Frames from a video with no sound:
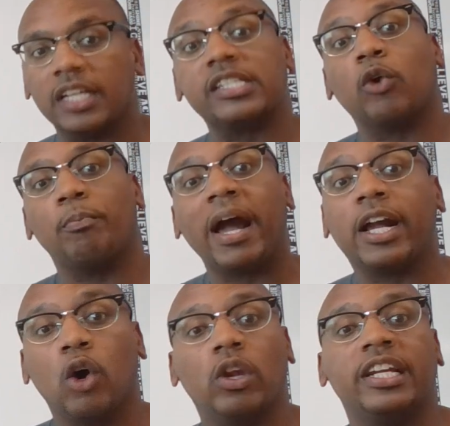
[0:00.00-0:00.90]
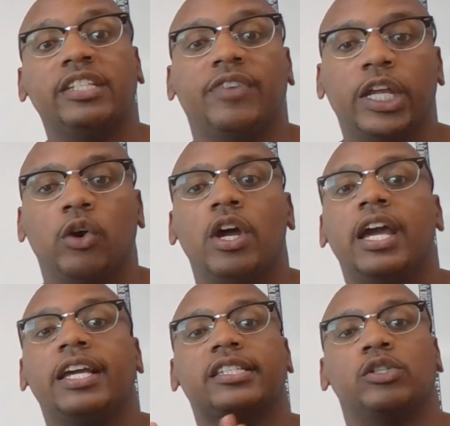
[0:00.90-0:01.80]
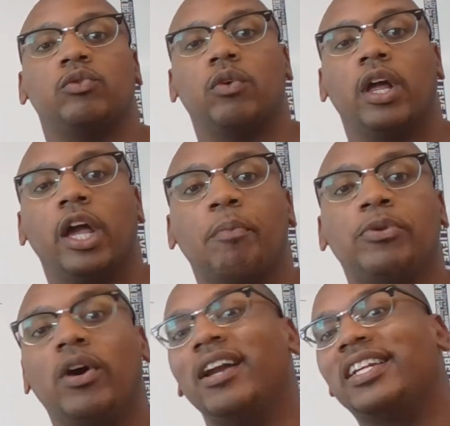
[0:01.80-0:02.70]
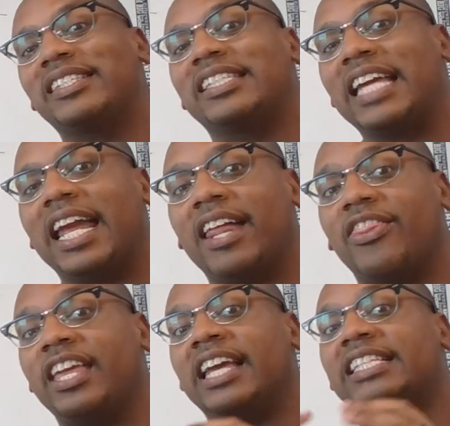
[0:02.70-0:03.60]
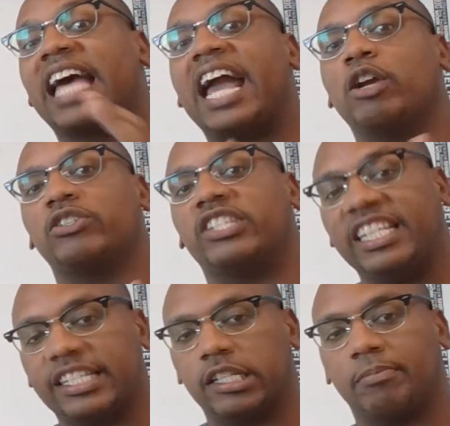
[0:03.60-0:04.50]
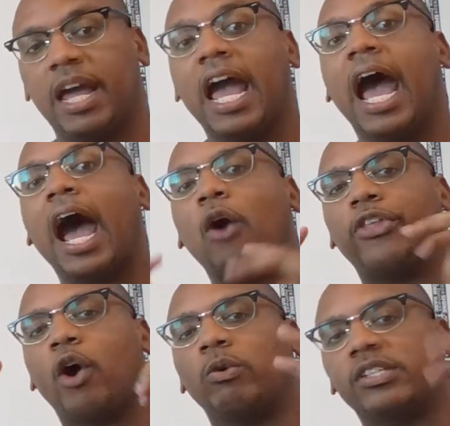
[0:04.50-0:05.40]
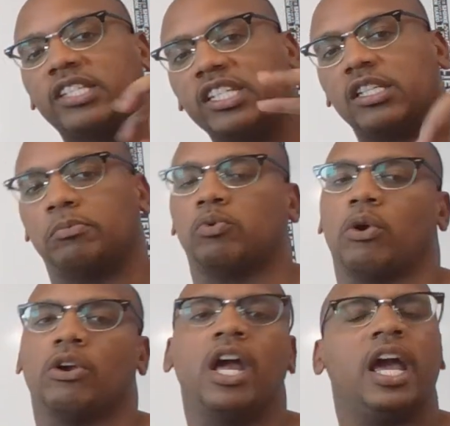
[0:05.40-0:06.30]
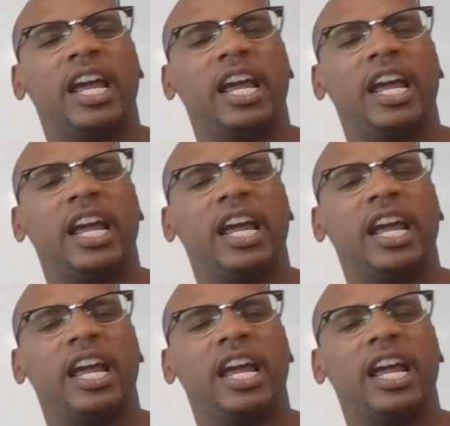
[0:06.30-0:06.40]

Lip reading: So my goal in this video is to help you understand the entire system, how the whole systems work.